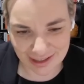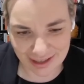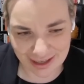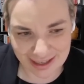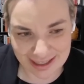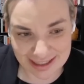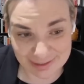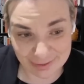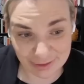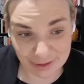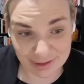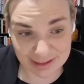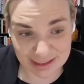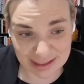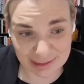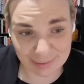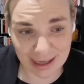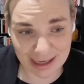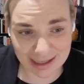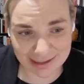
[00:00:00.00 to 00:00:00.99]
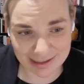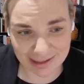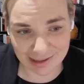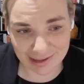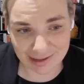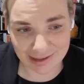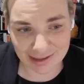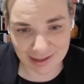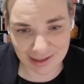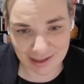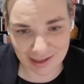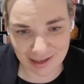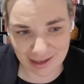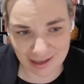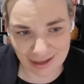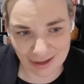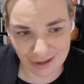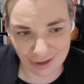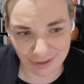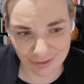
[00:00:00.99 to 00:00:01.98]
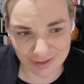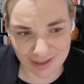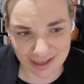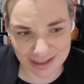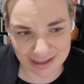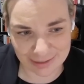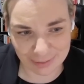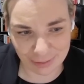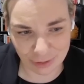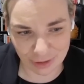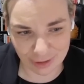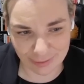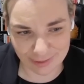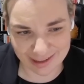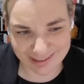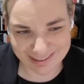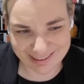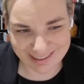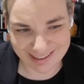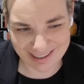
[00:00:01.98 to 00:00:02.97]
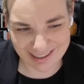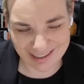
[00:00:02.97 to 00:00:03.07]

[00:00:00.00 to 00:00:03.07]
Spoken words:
interviewing the commander of that deployment,